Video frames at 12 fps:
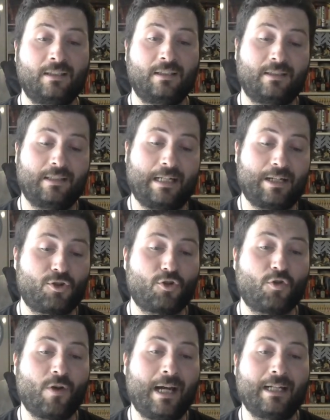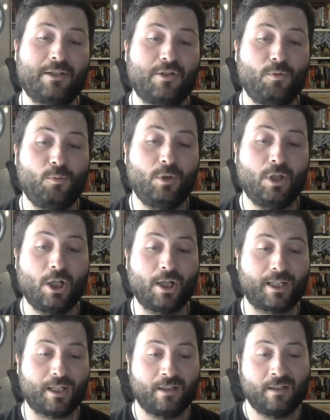that is trying to look
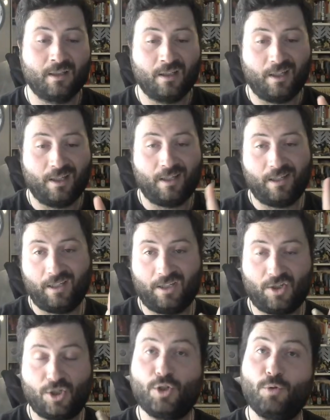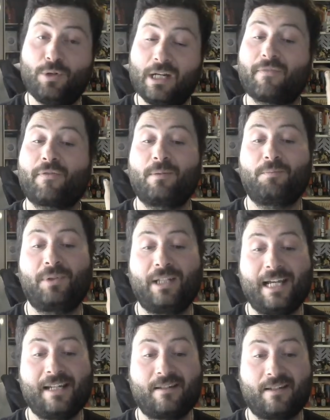in two different
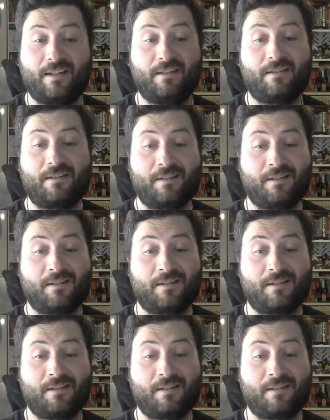places